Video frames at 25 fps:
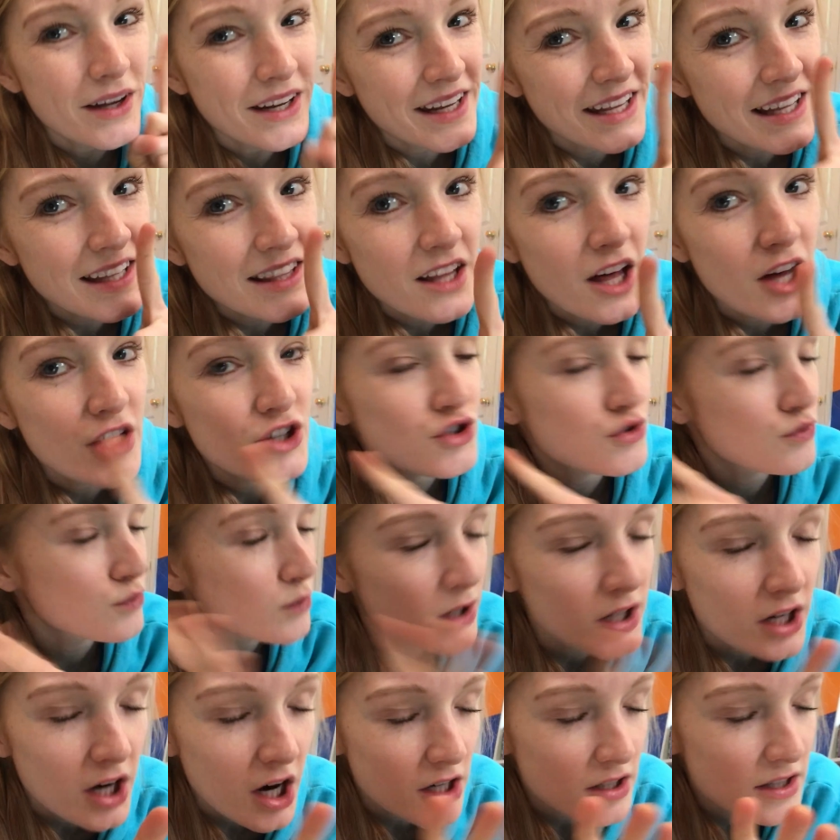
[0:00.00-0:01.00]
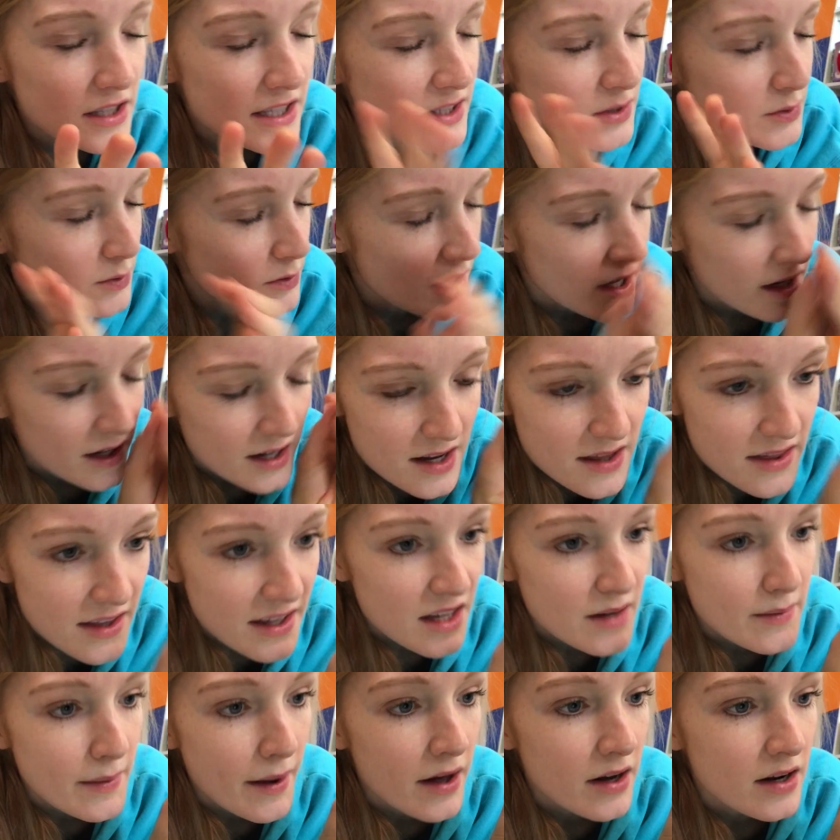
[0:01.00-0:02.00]
going to eat lunch regardless. We're not going to
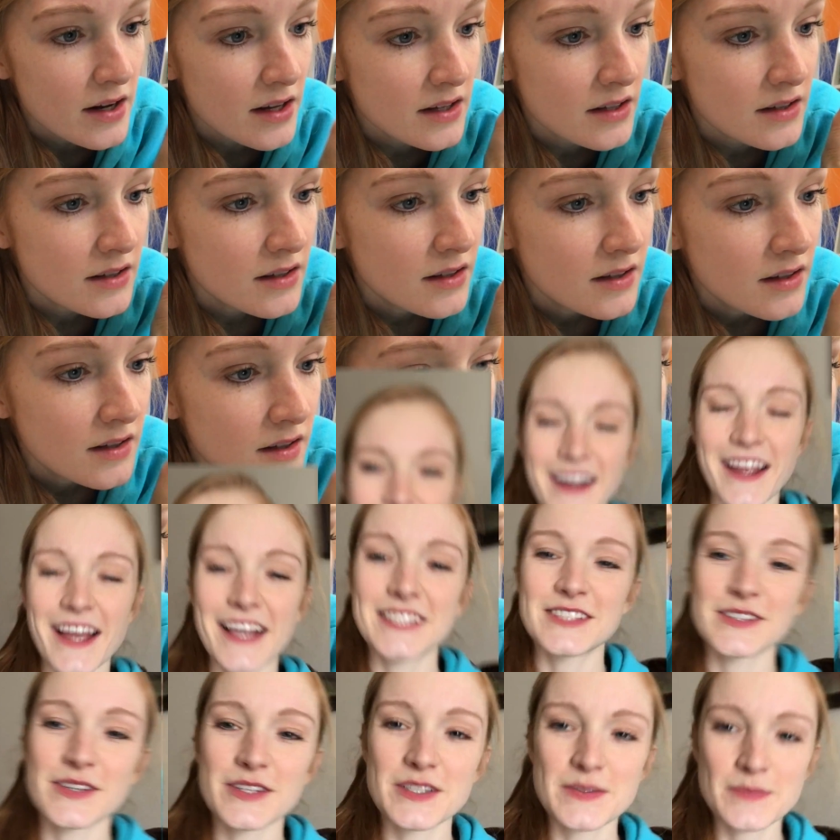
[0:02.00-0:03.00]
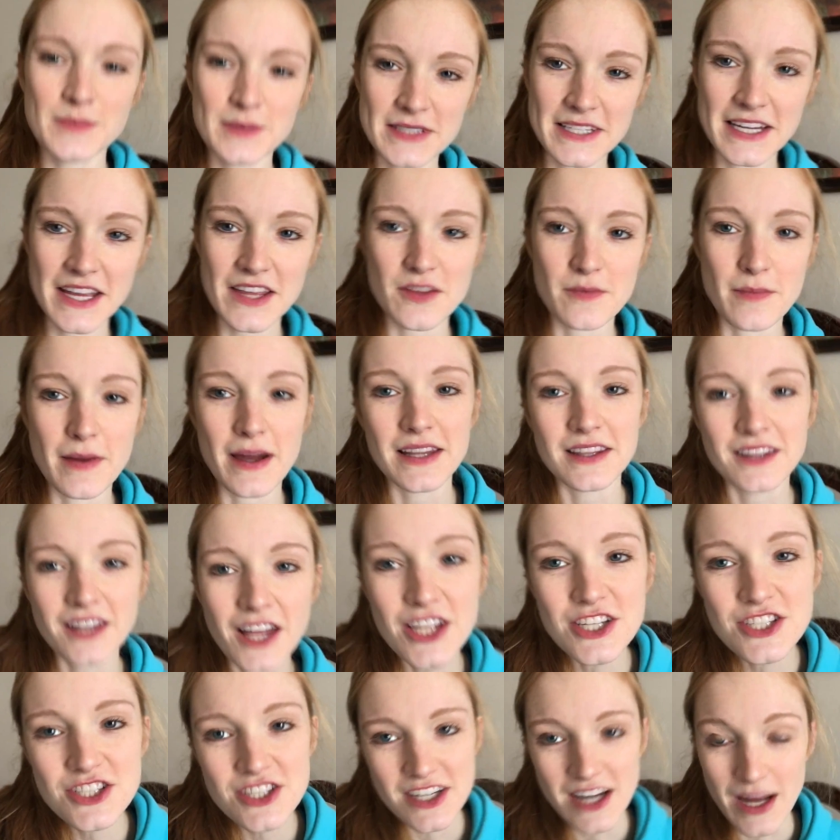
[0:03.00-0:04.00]
think about it. All right, guys, so I just put together my
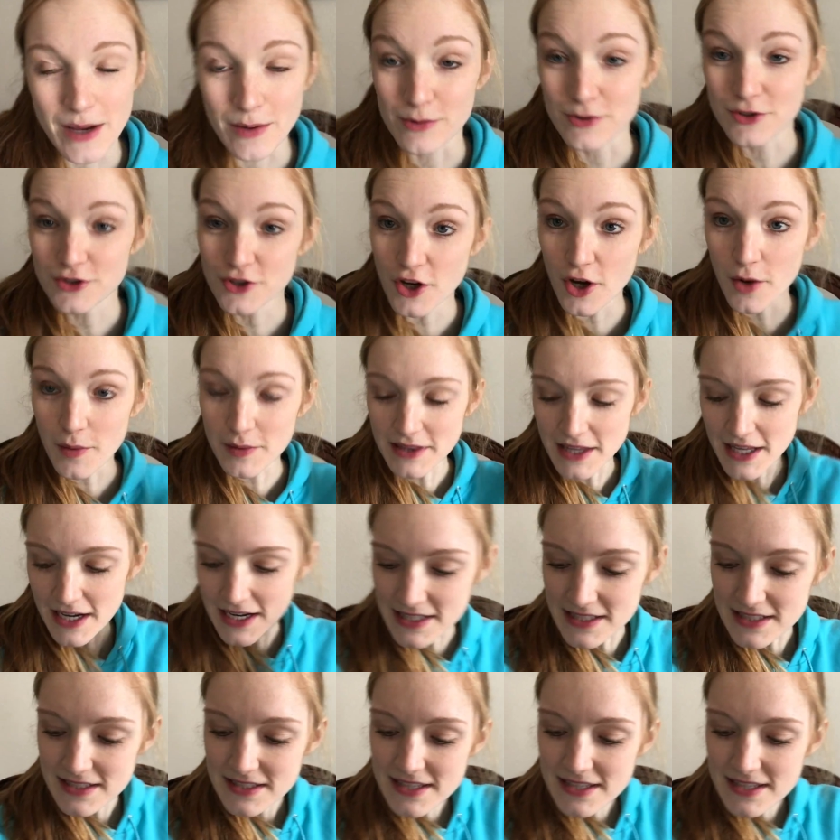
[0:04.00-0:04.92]
lunch, and I will show you what that is